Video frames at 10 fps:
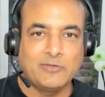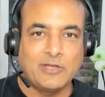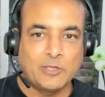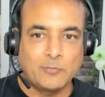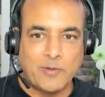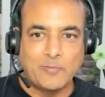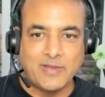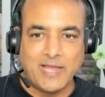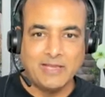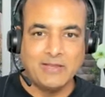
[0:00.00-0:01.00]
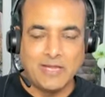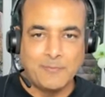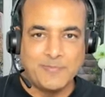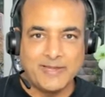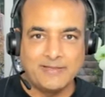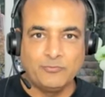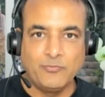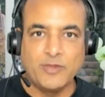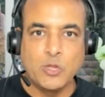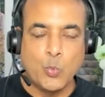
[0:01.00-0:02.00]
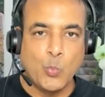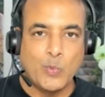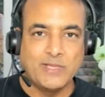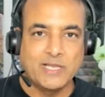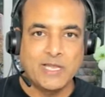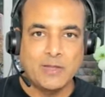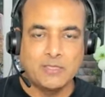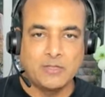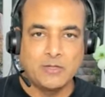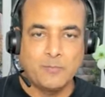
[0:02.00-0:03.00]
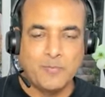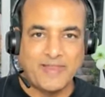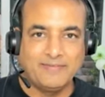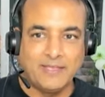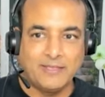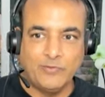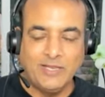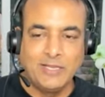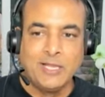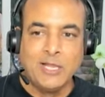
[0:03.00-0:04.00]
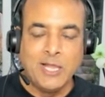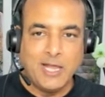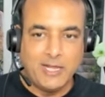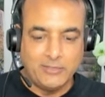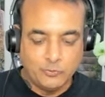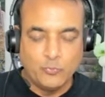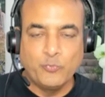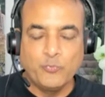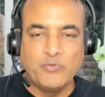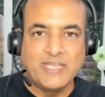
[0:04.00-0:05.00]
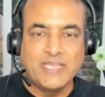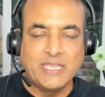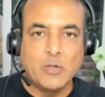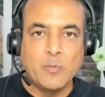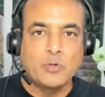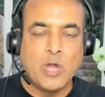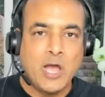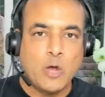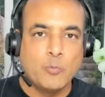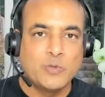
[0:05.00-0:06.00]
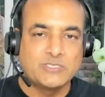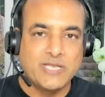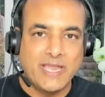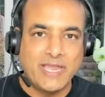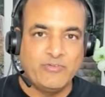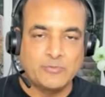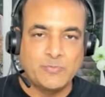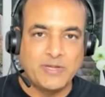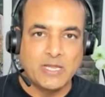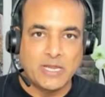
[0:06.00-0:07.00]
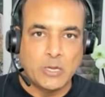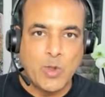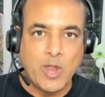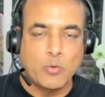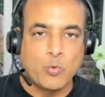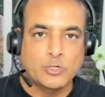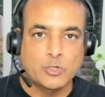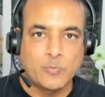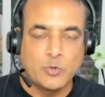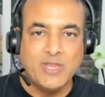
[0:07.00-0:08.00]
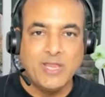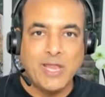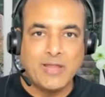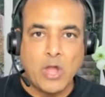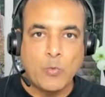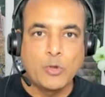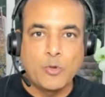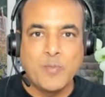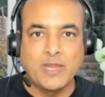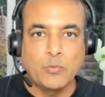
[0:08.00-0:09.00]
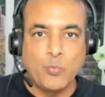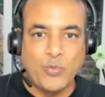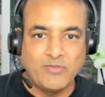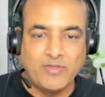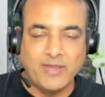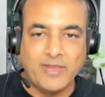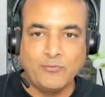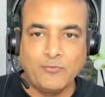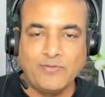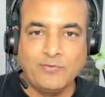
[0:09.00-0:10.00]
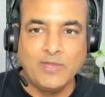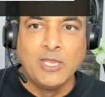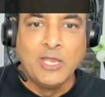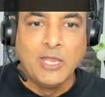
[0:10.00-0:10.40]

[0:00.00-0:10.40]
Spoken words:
So I thought probably I'll update this video with the pricing as well. So we were thinking about how much the investment required, what should be doing, and I wanted to make it very, very interesting.